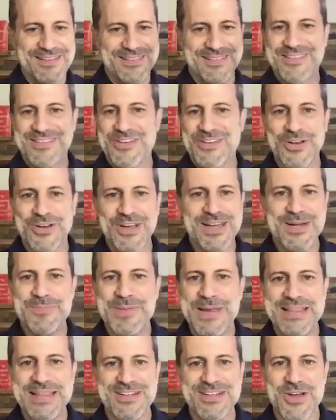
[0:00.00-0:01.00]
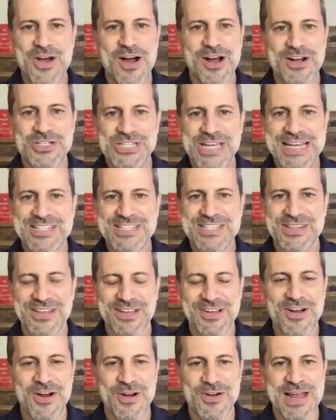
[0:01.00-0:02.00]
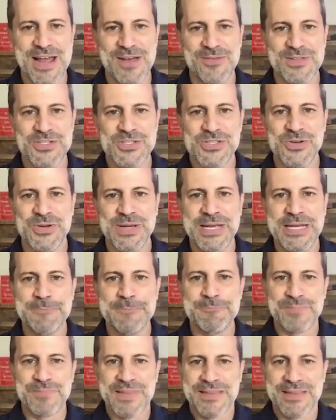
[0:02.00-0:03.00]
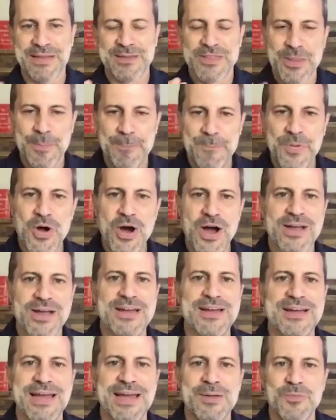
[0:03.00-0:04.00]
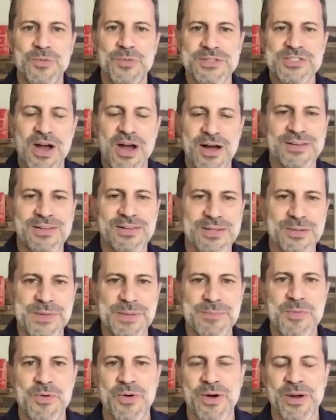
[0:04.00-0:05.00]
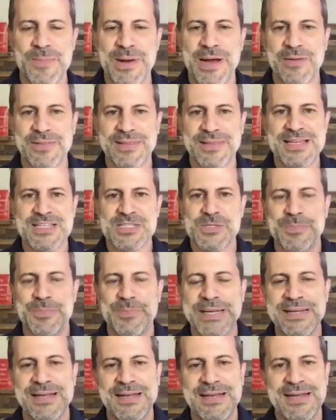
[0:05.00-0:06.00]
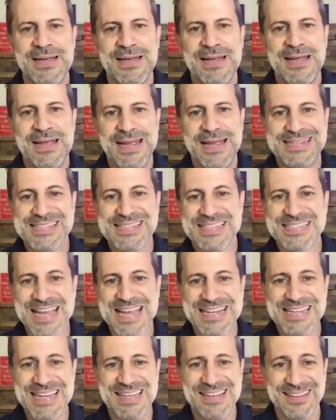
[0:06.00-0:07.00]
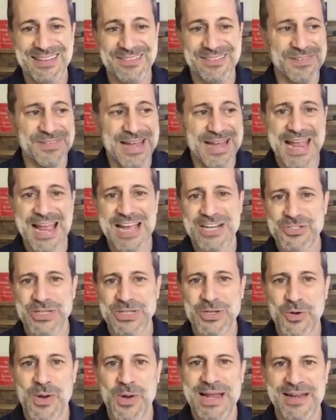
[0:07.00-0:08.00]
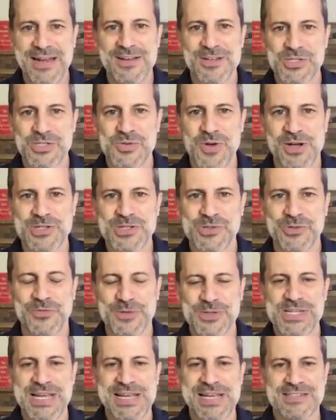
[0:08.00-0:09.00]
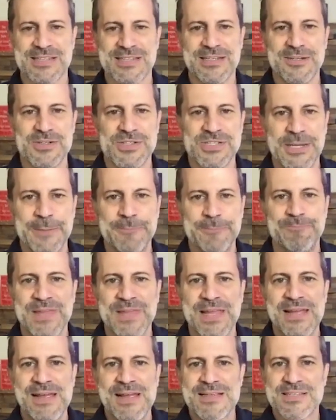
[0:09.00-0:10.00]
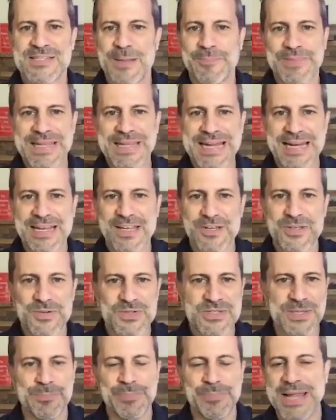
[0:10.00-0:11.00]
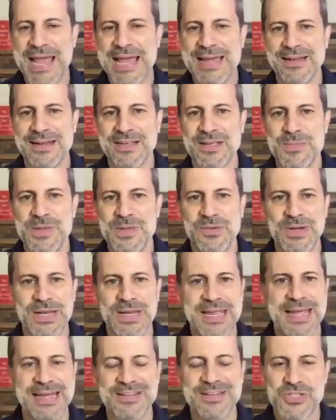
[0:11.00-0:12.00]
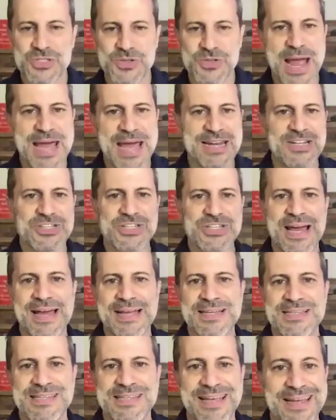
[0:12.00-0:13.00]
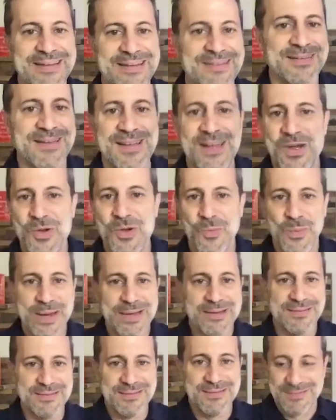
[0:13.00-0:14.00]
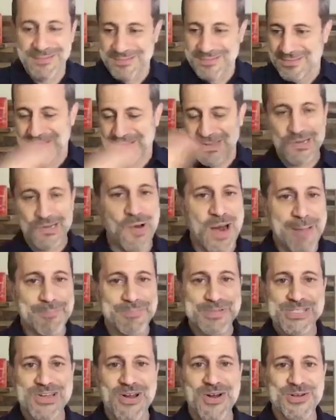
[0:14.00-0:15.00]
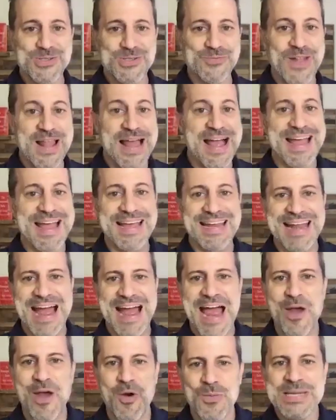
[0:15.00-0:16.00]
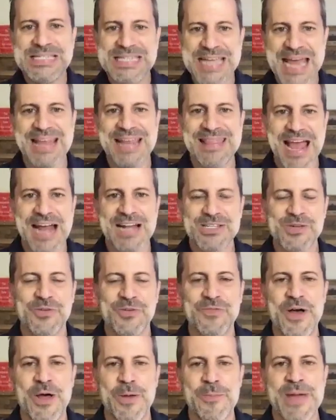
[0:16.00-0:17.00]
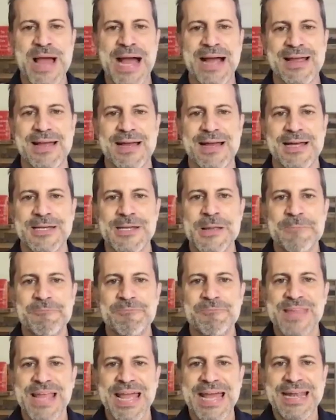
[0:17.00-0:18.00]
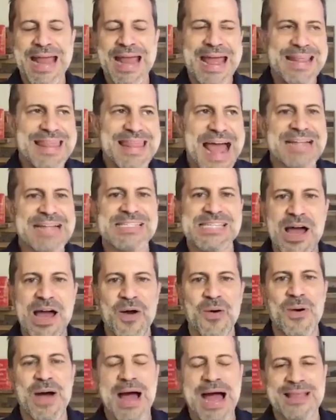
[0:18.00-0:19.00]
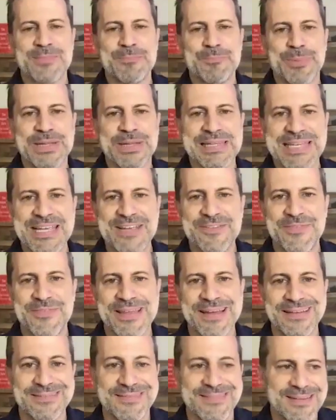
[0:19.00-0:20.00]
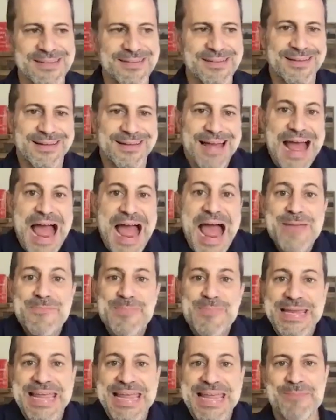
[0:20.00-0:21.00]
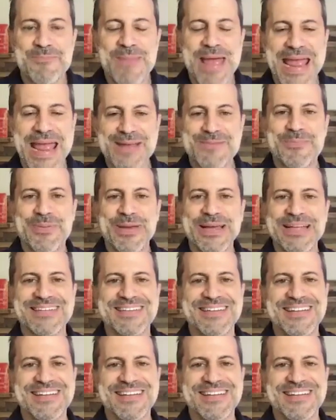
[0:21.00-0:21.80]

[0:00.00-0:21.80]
you're going to be the dog chasing the car down the street. The, the book, and we'll talk a little bit more about this, but it's this idea that I actually created a structure for sales leadership, something I could use to plan and communicate, and strategize, and when the crap starts flying, I always had that to fall back on. And, and that's how I believe that I became made, but